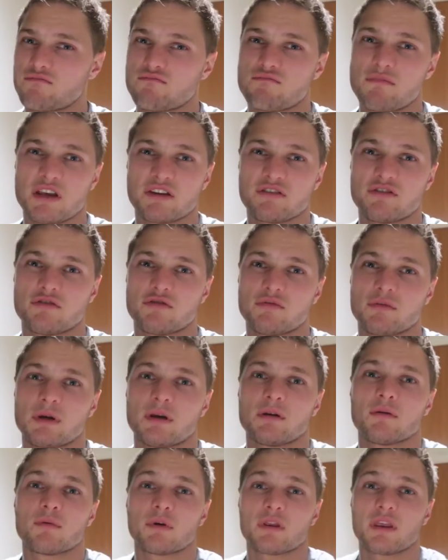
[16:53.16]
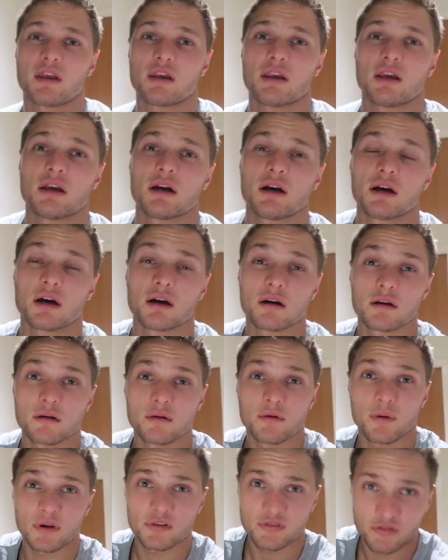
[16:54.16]
Message me with any
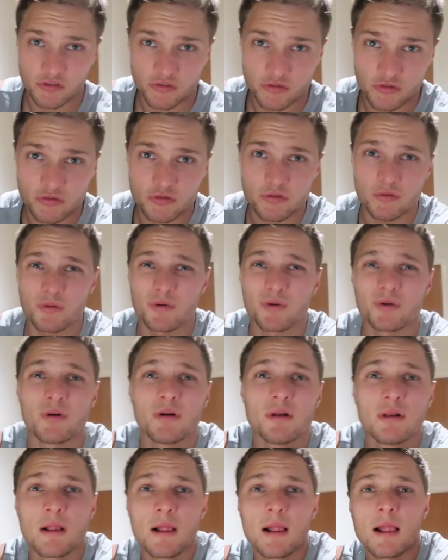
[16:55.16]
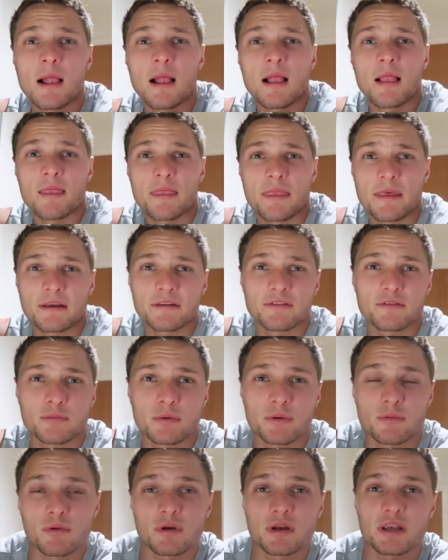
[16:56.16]
questions or things that
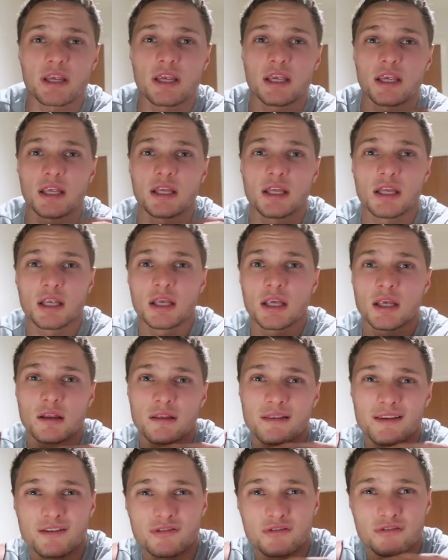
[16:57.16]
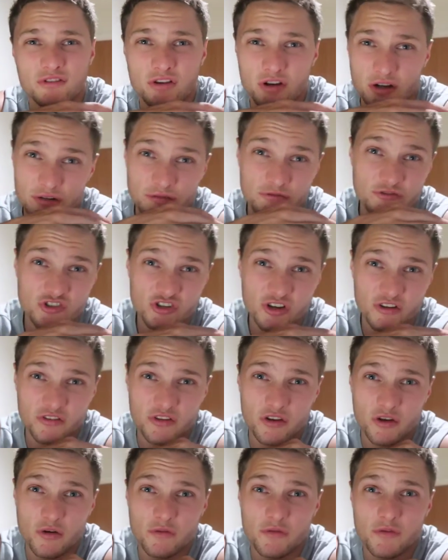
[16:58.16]
we want to hit. This is kind of just
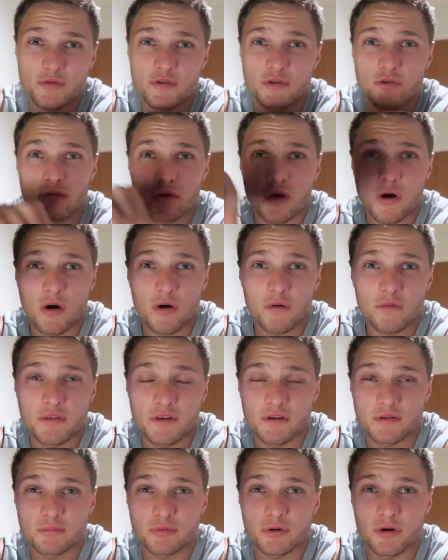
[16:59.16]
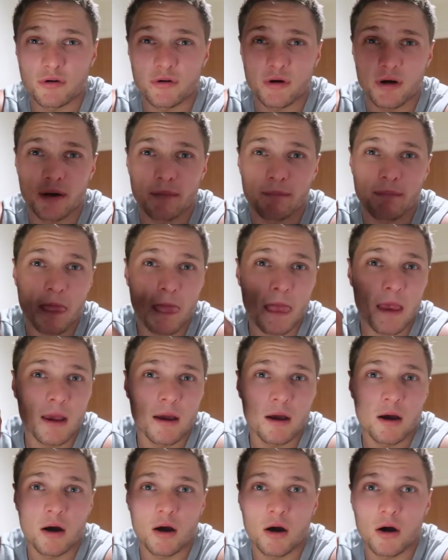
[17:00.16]
the overview of this program,
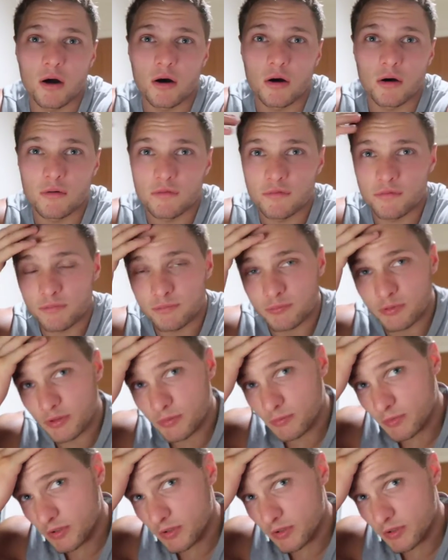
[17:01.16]
of pretty